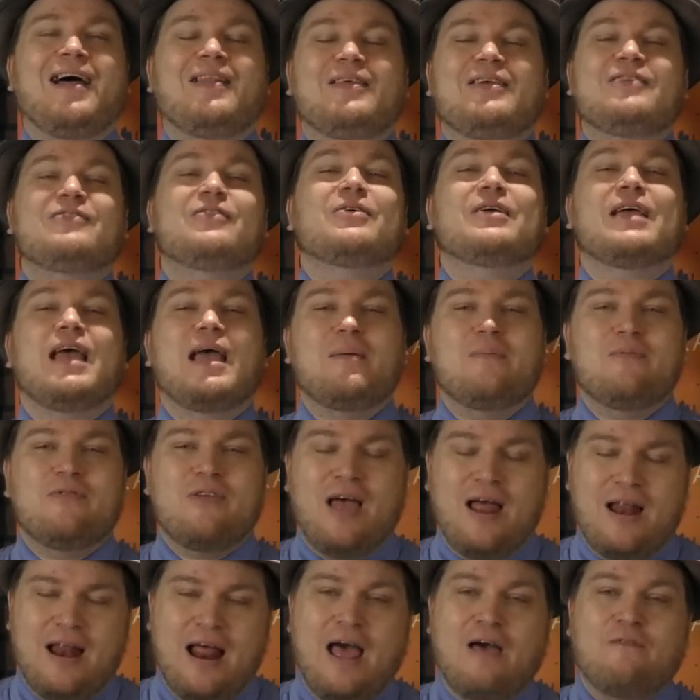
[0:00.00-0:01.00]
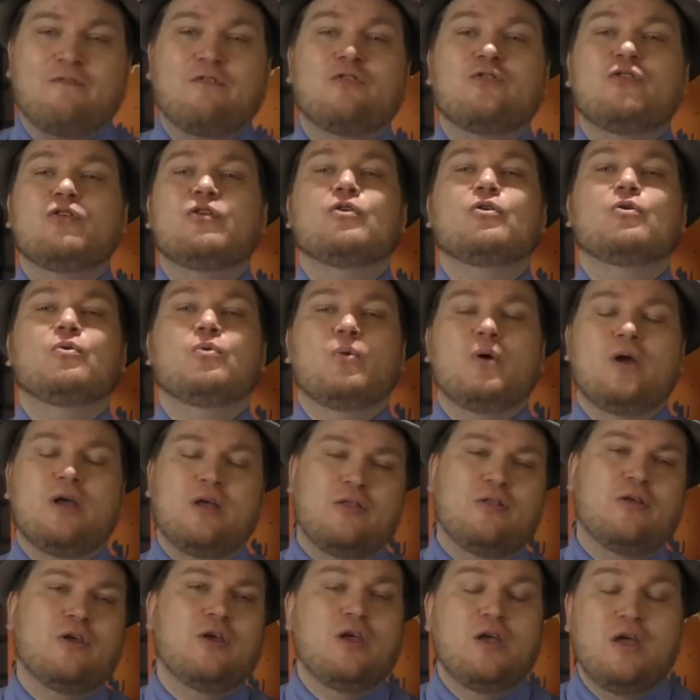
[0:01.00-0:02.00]
these are games that have to do
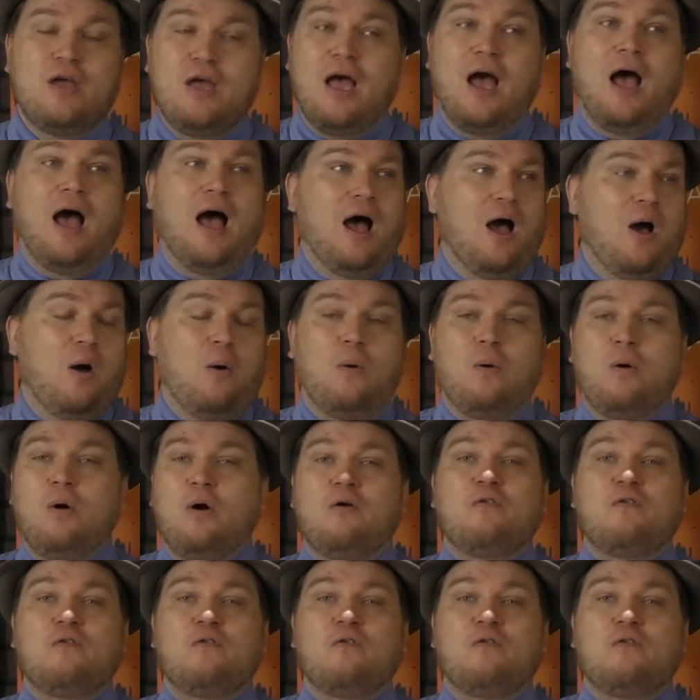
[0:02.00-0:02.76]
with uh,